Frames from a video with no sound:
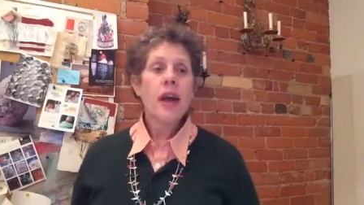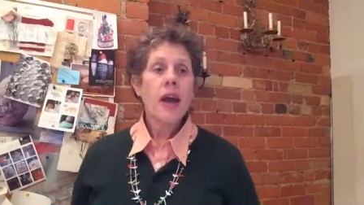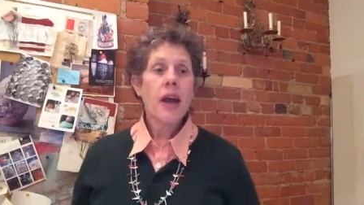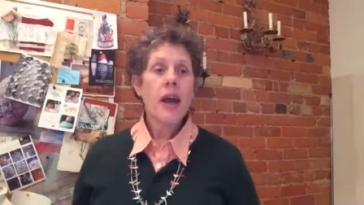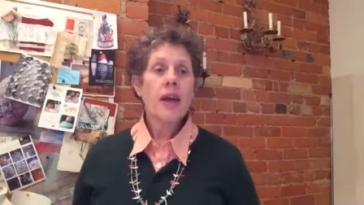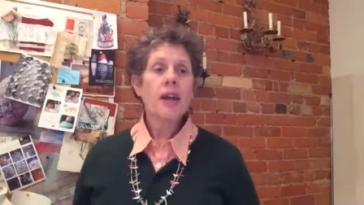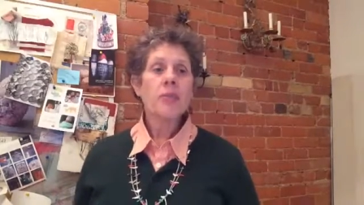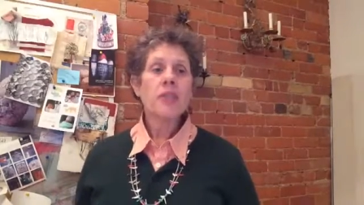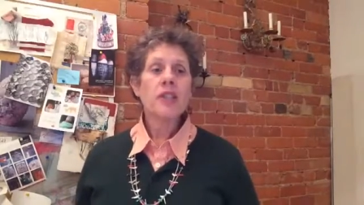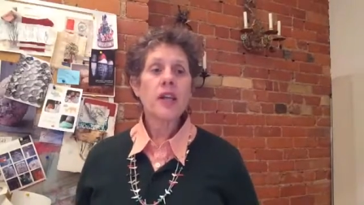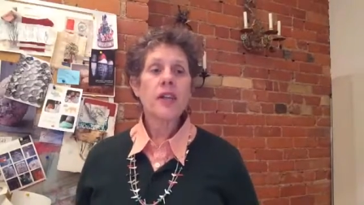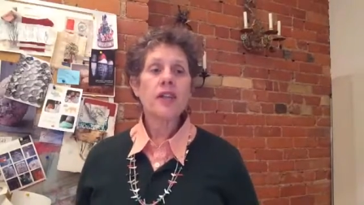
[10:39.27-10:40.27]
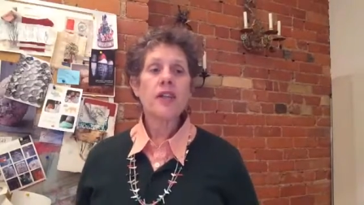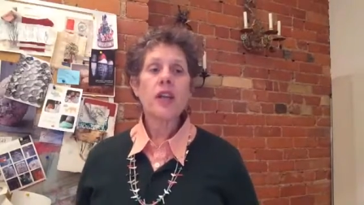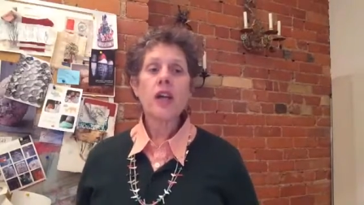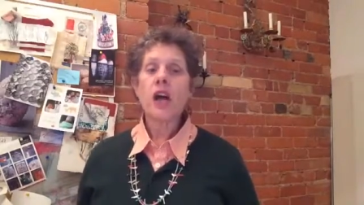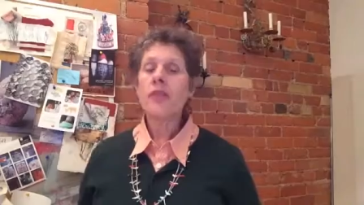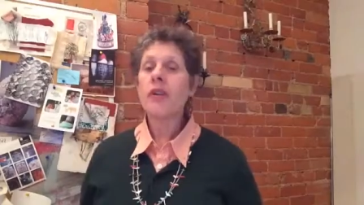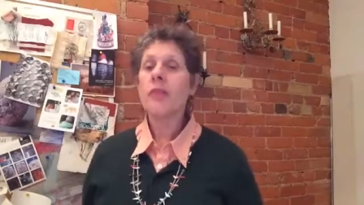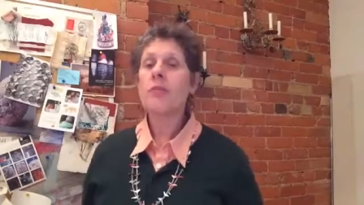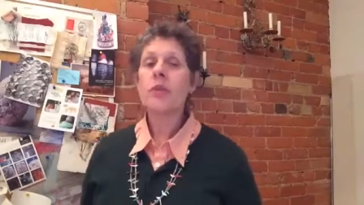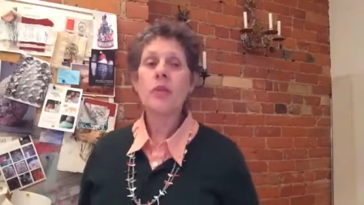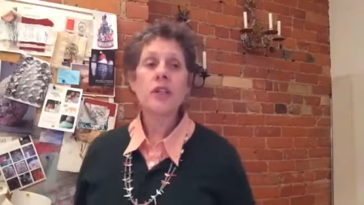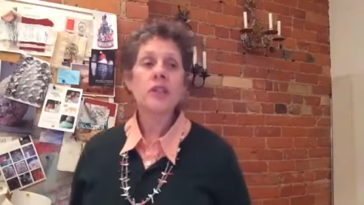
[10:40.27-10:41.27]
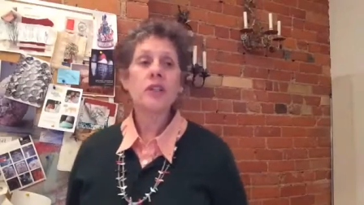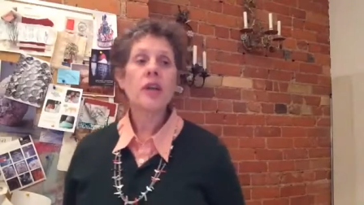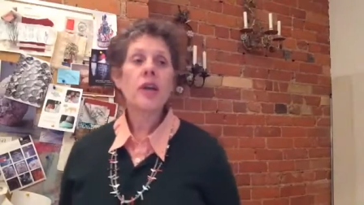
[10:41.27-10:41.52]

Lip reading: and upset the saliva and mucus